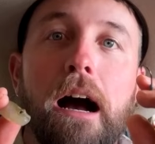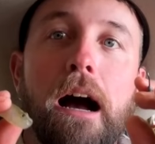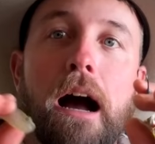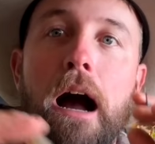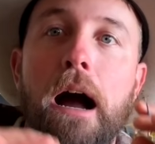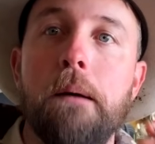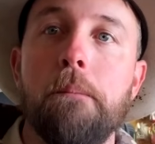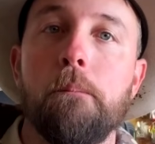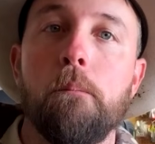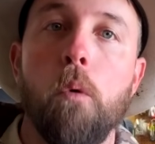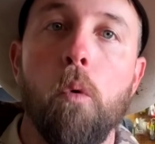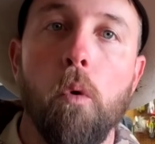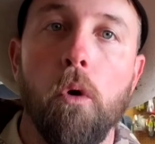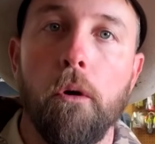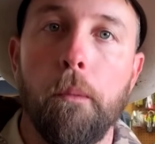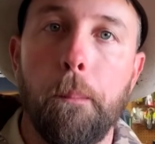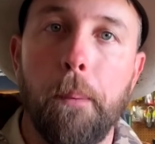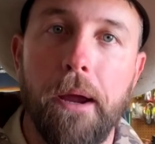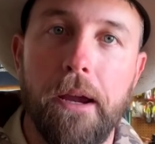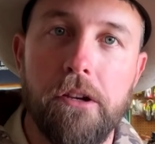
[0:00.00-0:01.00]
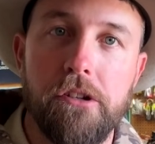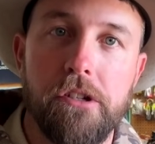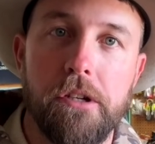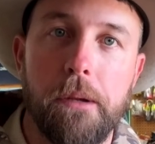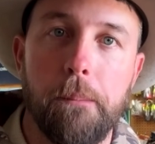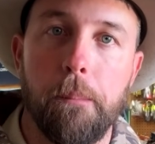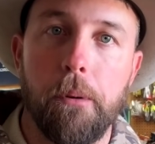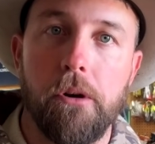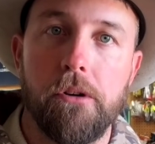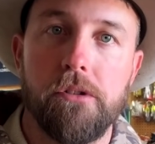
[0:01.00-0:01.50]
I'm more
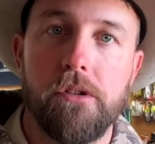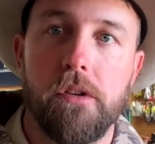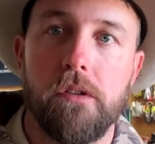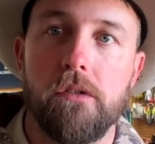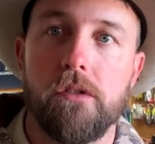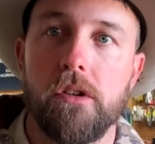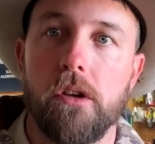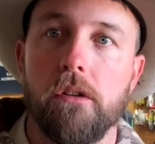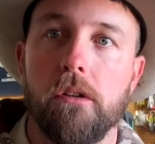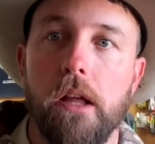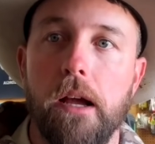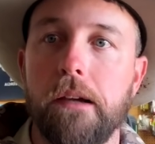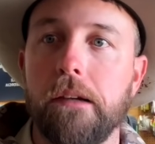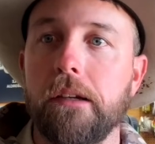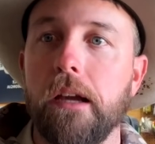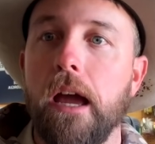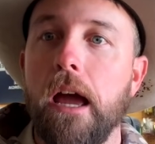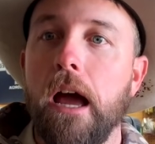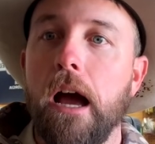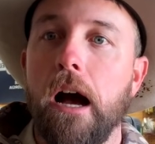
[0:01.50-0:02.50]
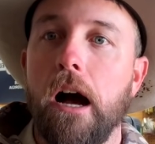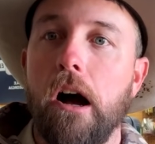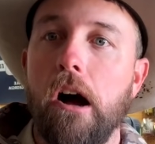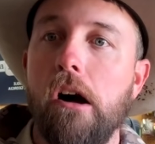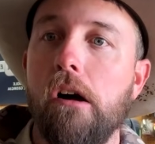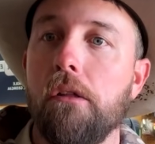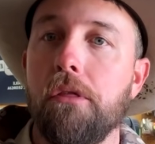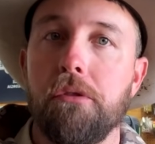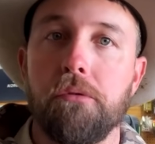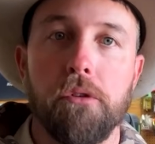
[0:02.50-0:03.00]
patient person. So like
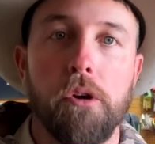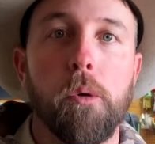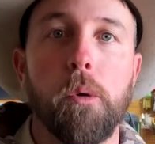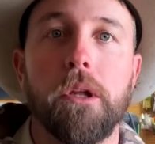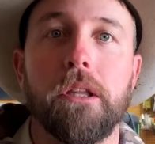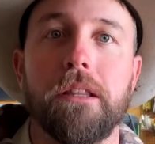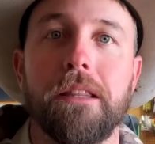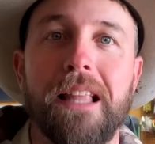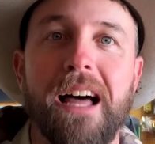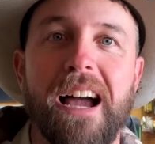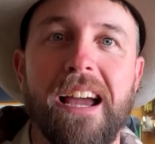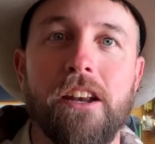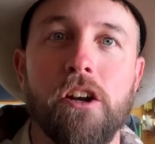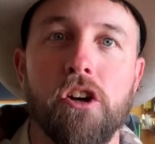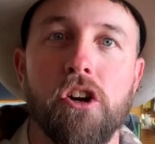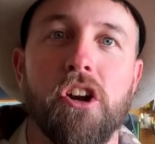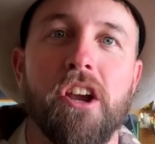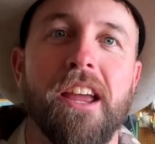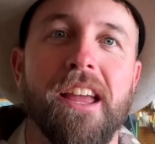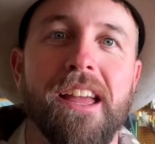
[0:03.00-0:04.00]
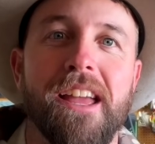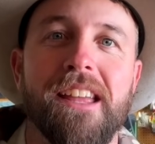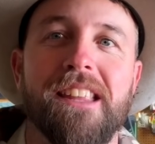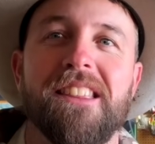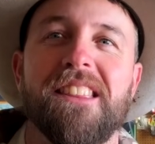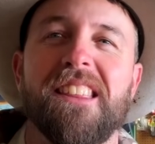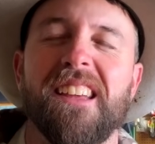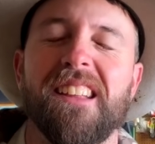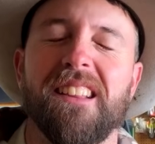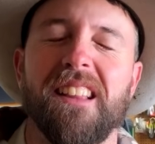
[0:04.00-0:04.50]
I'll throw a lighter
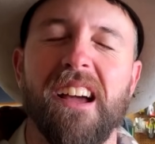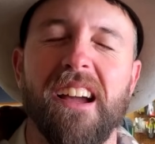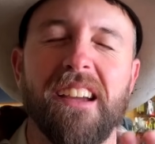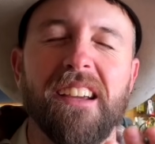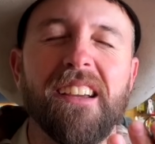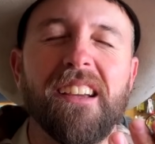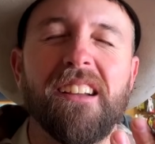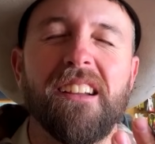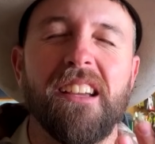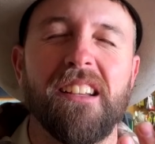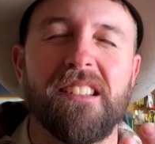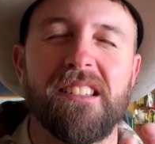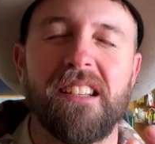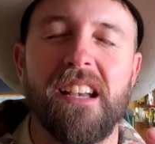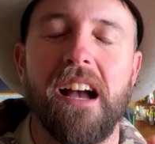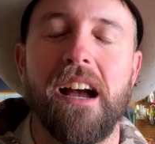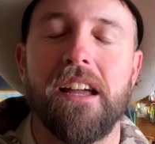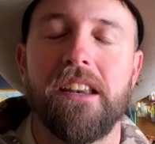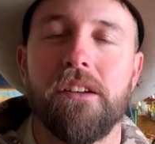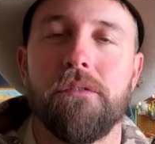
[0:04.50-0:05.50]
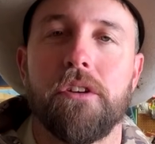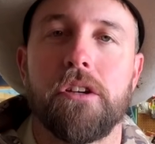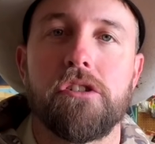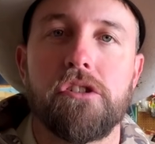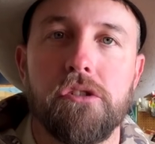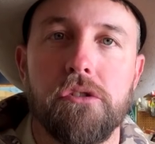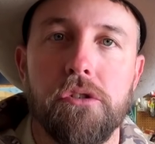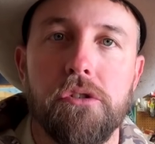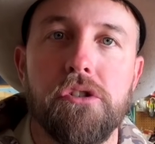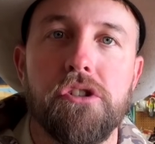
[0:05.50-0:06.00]
head that like is kind of
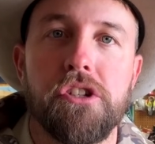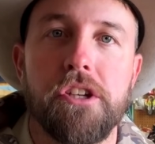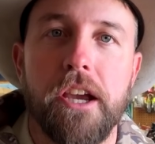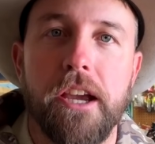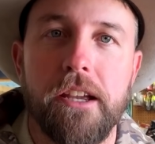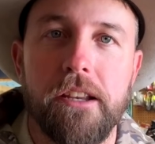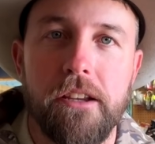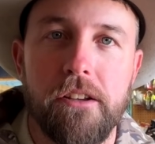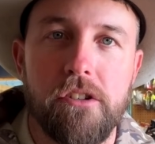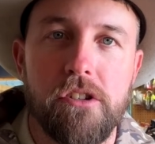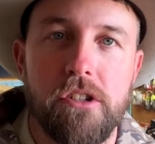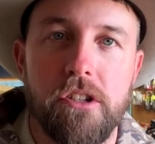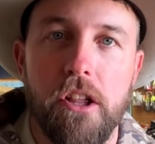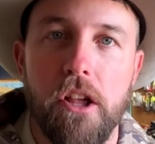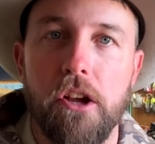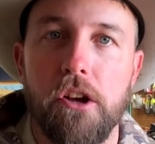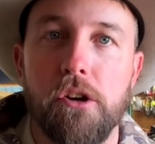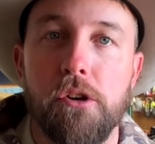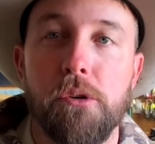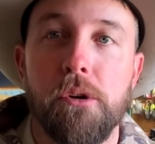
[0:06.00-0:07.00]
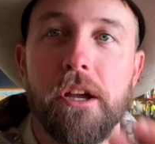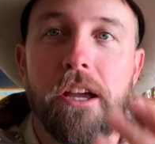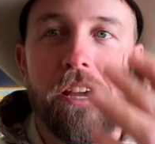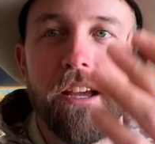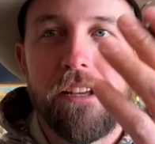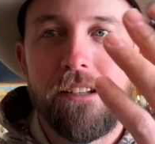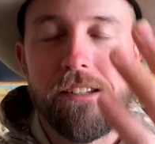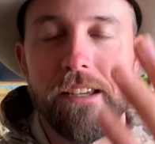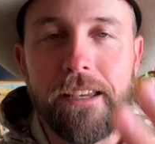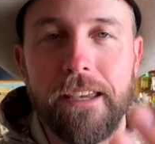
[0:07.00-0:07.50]
excruciating slow
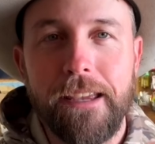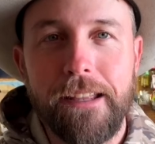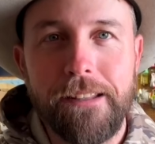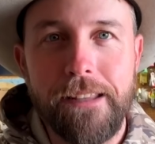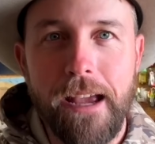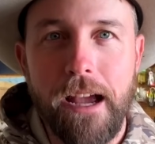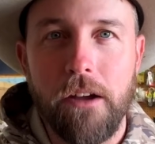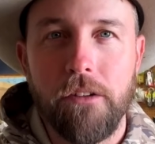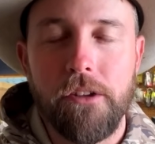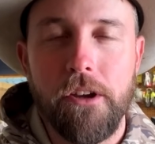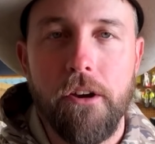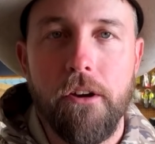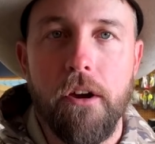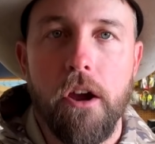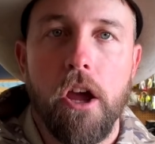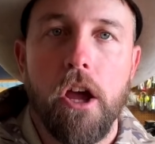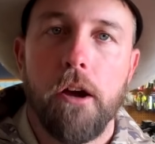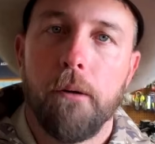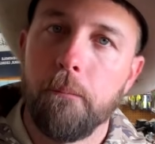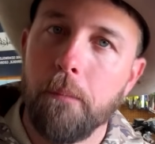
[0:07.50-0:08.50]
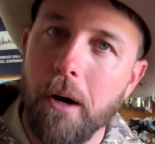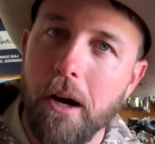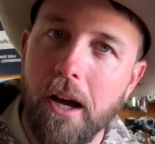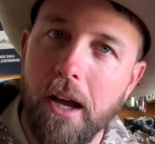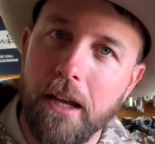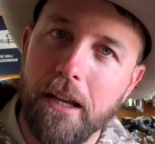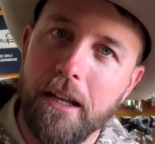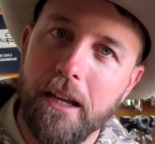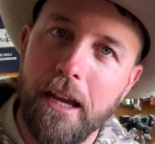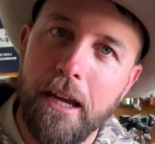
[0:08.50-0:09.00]
to get down there,
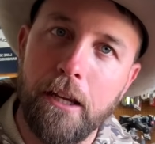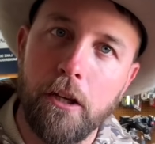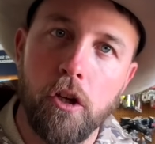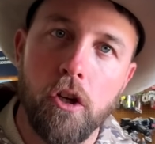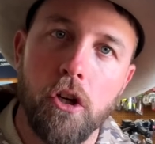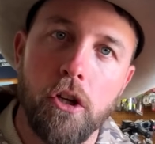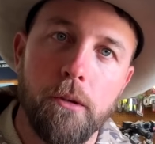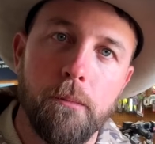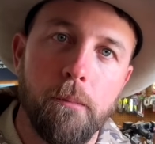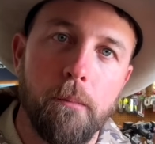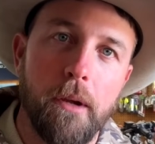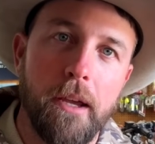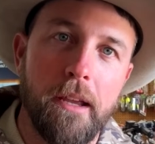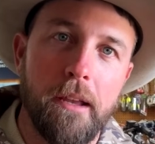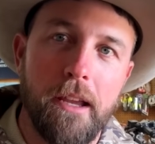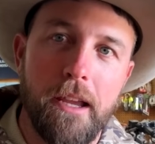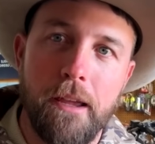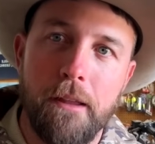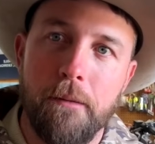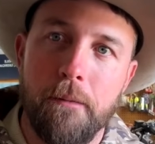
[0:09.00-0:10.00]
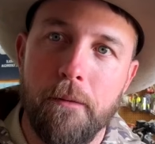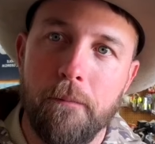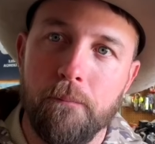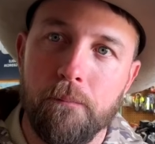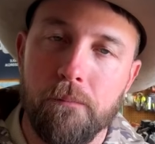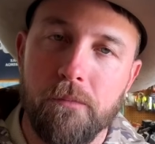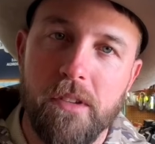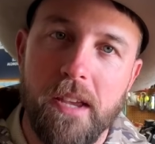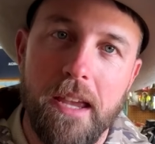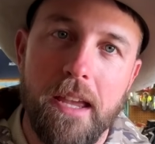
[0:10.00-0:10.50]
but it
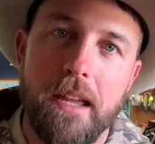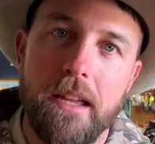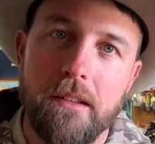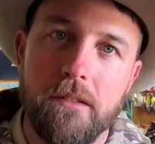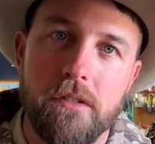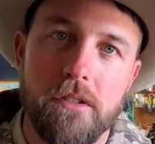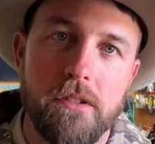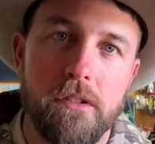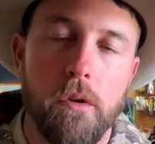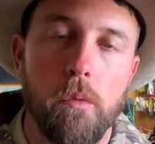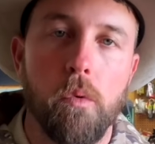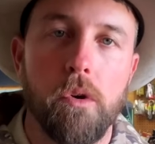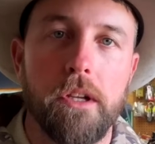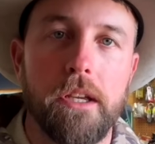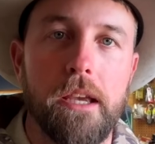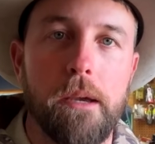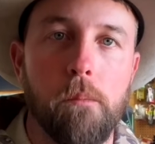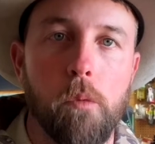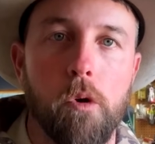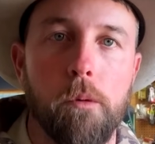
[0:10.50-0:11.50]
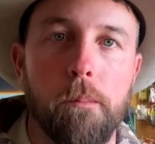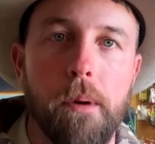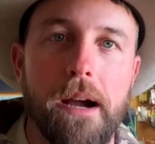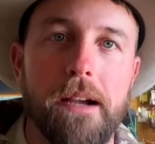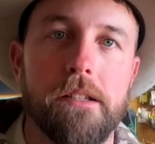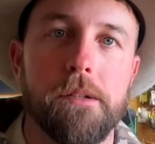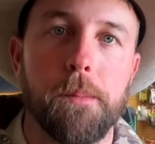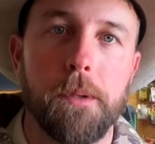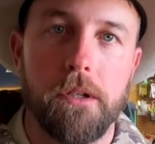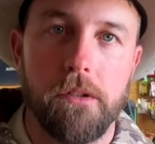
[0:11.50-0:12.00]
tends to want to get more
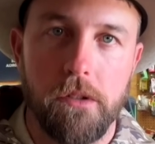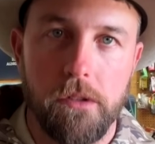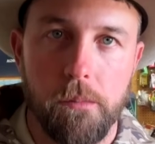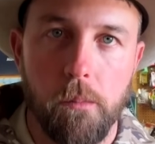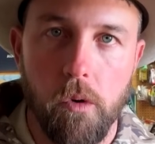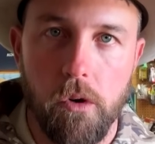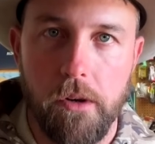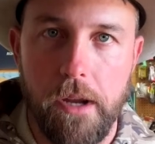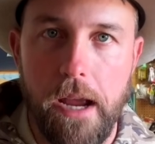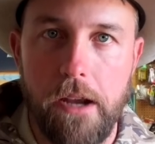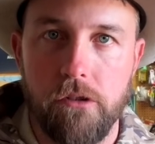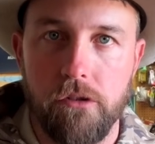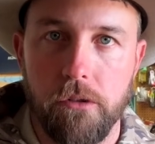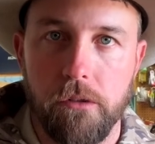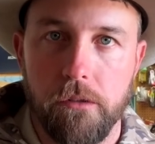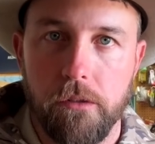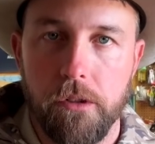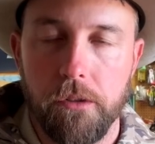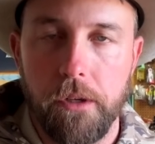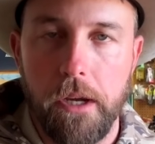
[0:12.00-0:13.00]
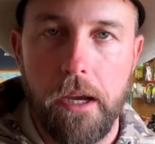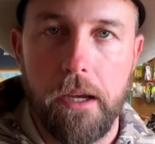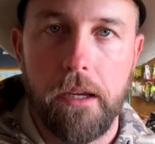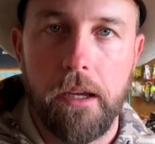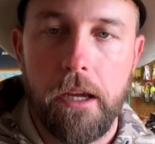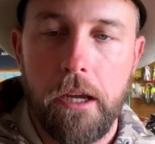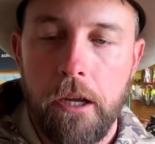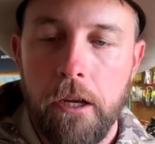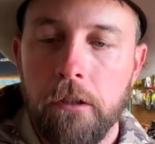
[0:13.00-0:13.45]
bites because it's more natural. Okay.